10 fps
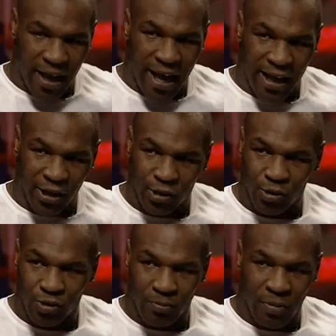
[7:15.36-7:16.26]
my
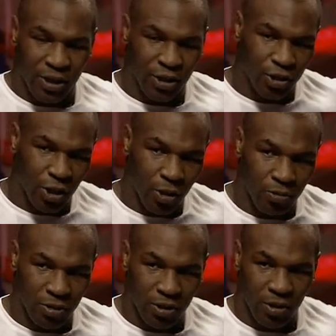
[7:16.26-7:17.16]
attitude, my
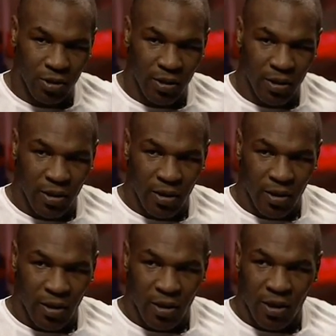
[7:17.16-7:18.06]
assault
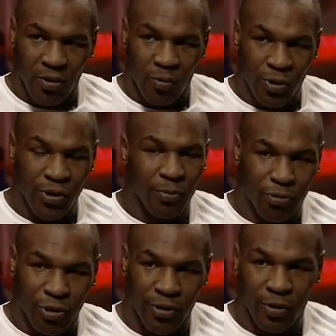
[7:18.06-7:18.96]

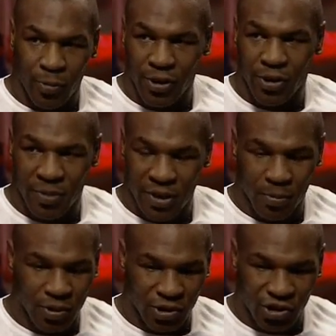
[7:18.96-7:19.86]
with the press and with the
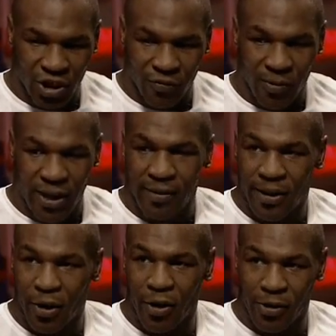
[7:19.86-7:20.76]
people in general,
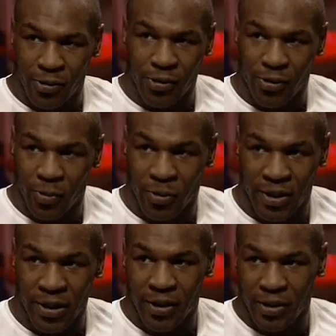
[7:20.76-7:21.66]
as they are
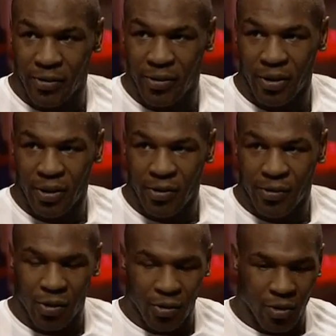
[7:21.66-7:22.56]
consistent with theirs.
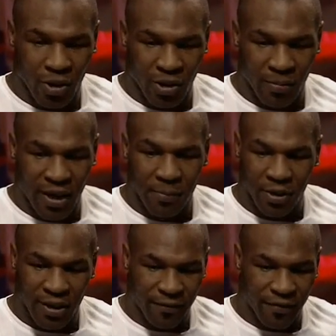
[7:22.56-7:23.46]
So
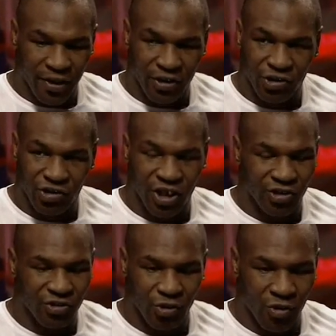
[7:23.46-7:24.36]
I believe fair
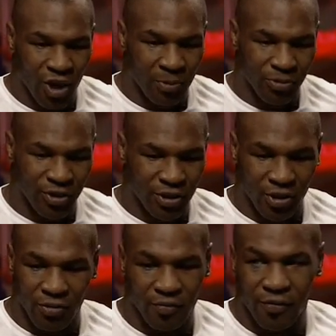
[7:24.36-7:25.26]
exchange is no
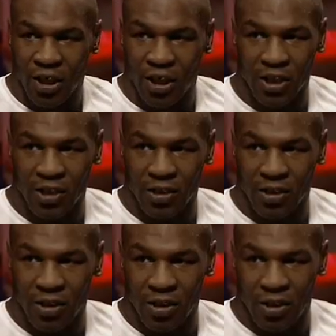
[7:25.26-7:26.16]
robbery, so fuck
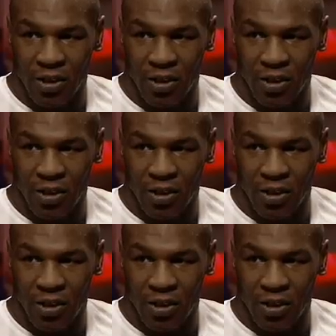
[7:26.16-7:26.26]
it.